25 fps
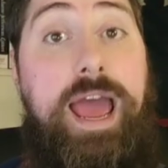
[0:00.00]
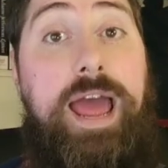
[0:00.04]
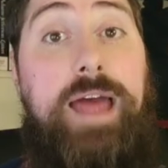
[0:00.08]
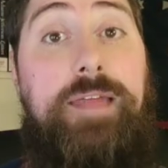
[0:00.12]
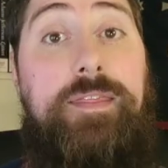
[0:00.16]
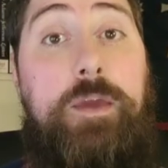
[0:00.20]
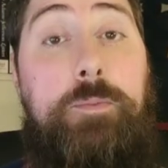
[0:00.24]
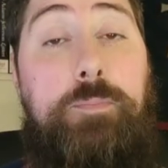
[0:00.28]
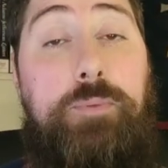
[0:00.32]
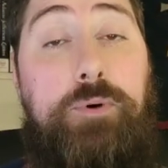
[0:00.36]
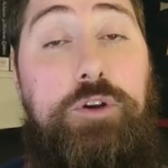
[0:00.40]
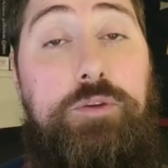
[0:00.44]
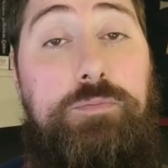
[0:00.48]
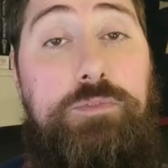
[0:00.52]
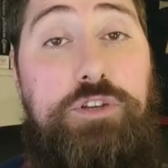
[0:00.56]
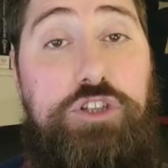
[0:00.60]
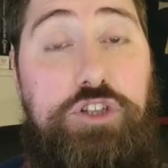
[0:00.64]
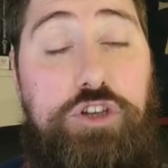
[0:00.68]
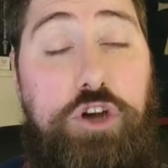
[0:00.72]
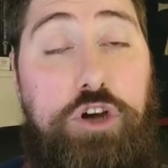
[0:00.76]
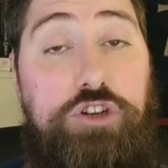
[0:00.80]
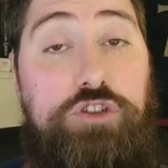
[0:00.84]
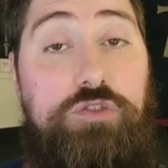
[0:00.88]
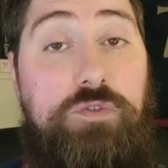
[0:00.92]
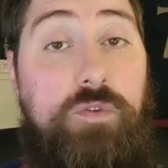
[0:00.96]
And they put him in
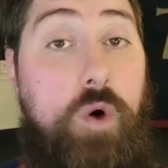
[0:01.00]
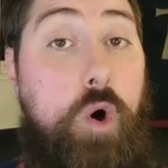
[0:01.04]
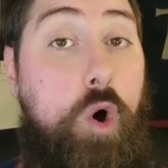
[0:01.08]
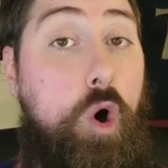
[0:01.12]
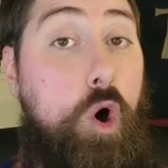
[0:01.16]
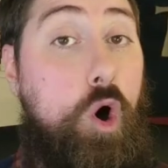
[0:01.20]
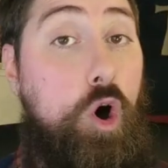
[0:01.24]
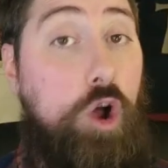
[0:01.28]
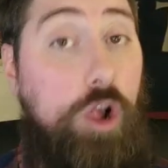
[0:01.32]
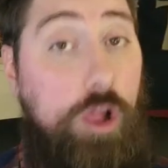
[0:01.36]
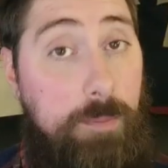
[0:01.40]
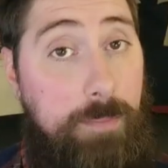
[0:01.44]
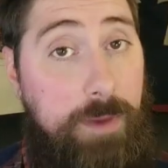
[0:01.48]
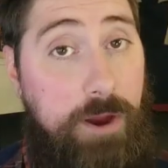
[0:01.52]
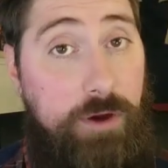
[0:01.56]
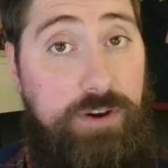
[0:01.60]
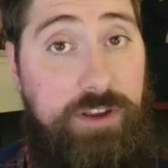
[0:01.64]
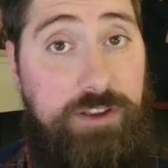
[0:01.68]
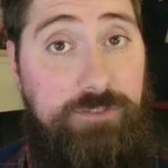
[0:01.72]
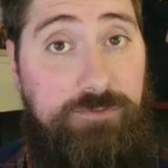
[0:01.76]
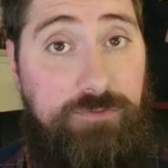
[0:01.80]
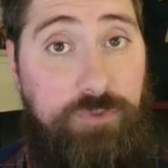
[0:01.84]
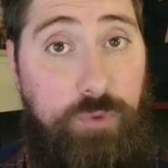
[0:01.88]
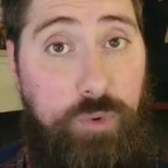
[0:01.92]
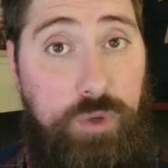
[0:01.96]
charge of all
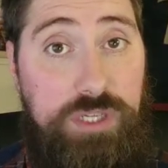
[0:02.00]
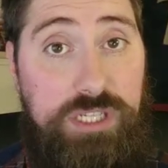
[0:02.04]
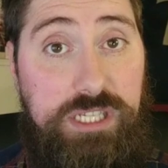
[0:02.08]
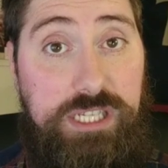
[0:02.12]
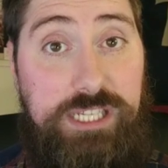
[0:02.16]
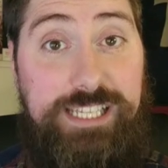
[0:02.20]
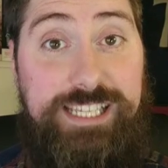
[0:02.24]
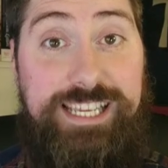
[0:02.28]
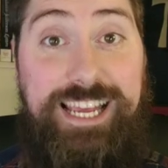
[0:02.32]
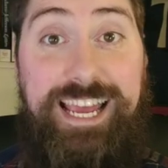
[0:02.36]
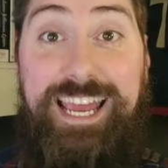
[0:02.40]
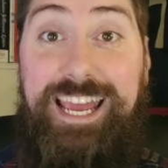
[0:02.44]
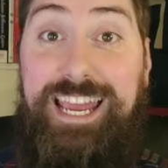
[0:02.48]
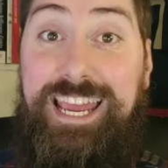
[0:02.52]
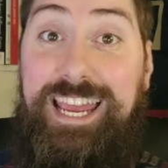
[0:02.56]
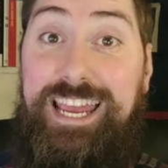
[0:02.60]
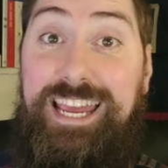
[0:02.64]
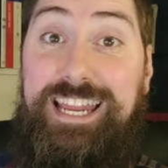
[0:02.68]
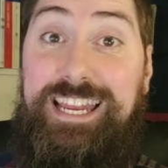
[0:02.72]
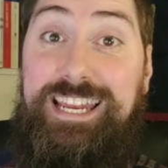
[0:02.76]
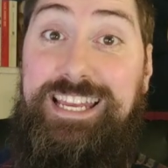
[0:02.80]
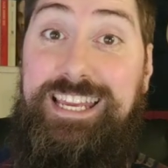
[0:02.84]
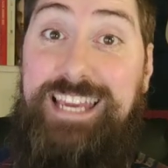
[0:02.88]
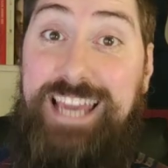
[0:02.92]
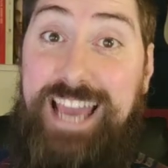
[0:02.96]
American forces
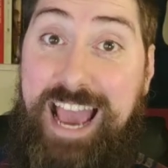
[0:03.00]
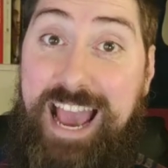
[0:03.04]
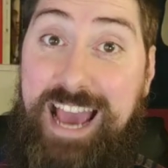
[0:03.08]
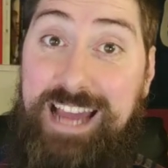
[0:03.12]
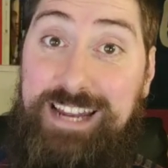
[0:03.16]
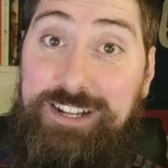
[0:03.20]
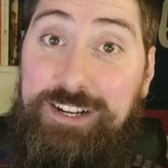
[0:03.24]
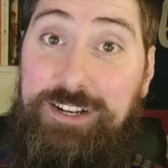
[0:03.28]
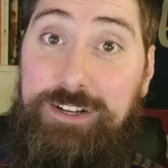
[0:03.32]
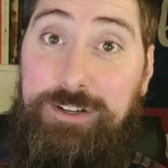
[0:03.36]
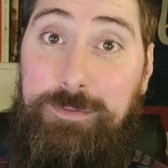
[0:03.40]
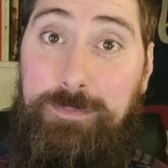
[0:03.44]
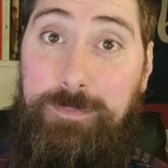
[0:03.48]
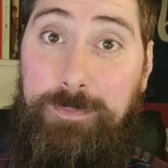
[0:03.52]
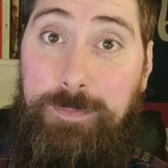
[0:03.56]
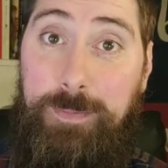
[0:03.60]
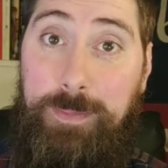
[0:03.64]
in Canada.